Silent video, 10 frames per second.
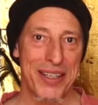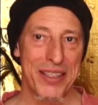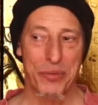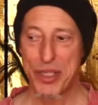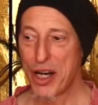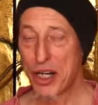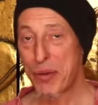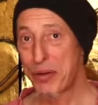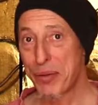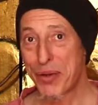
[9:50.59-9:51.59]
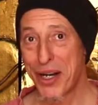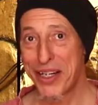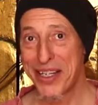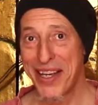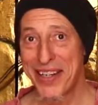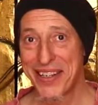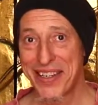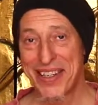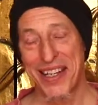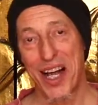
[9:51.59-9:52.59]
Did we talk about the prana yet?
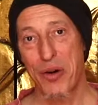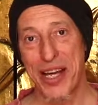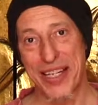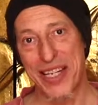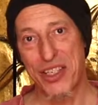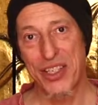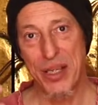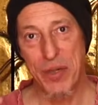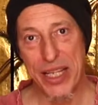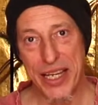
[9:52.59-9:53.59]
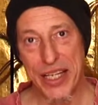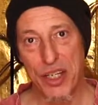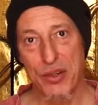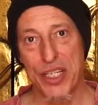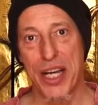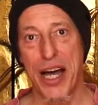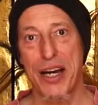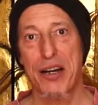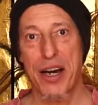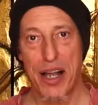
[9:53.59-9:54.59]
Alright, it's stimulating your
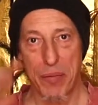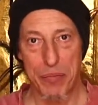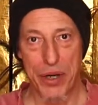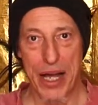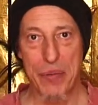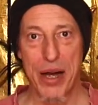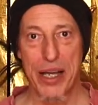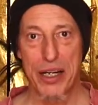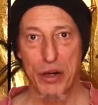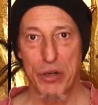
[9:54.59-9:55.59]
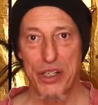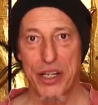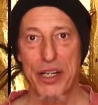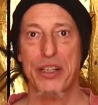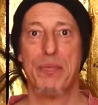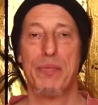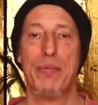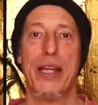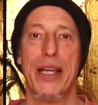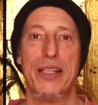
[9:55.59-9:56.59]
entire pranamaya kosha, your
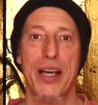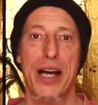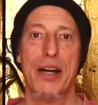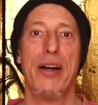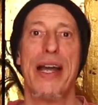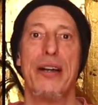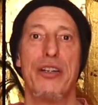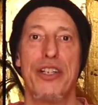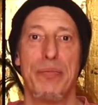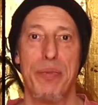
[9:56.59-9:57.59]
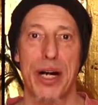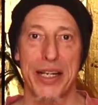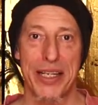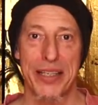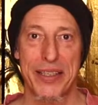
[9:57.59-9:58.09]
entire energy body.